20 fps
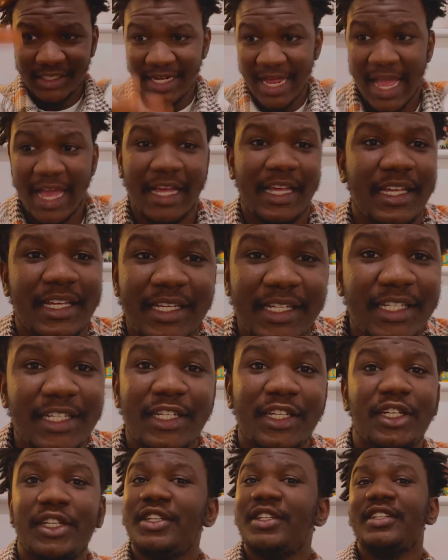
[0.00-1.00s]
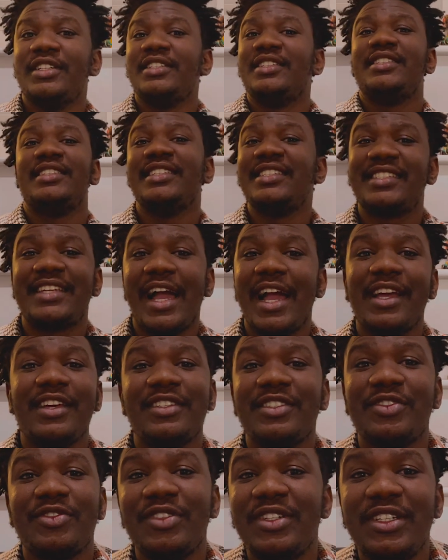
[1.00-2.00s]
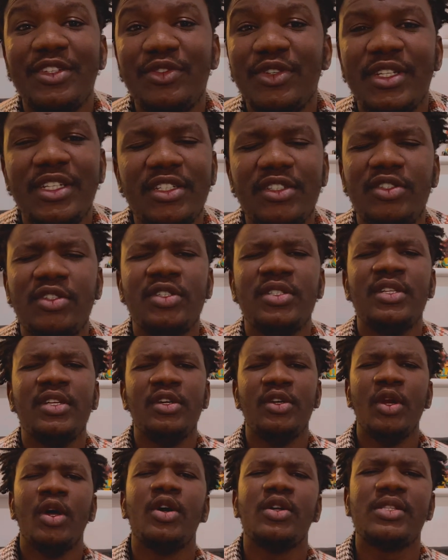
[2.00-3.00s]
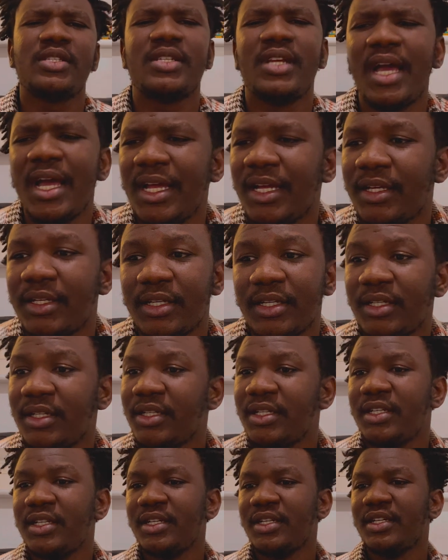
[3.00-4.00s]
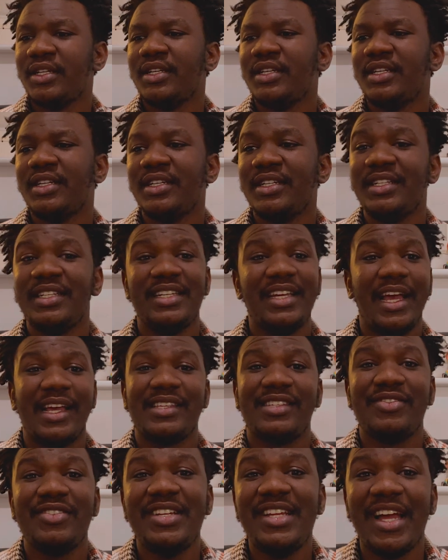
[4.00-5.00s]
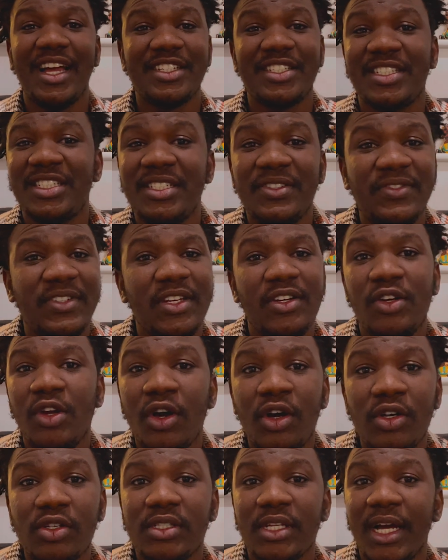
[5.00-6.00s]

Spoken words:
Like, this guy is really doing a lot. Like, he has really achieved a lot.